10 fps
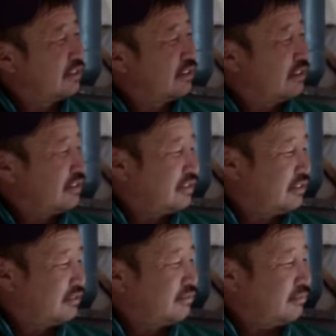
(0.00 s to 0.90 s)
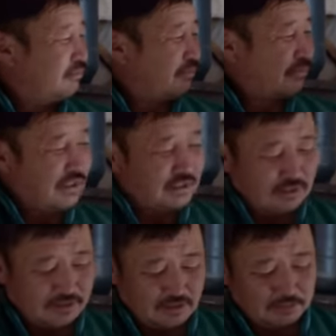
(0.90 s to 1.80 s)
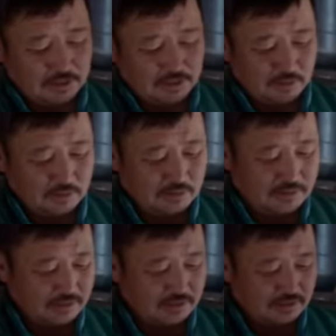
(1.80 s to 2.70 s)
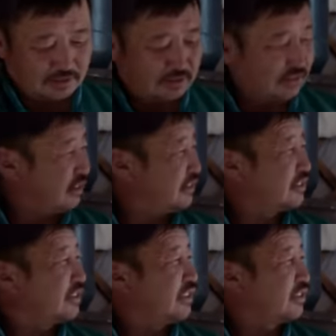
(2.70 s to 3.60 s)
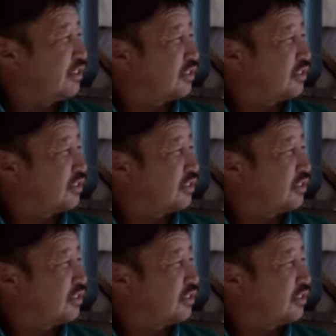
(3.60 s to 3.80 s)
the Gobi bear. Yep, that's a bit of a thing.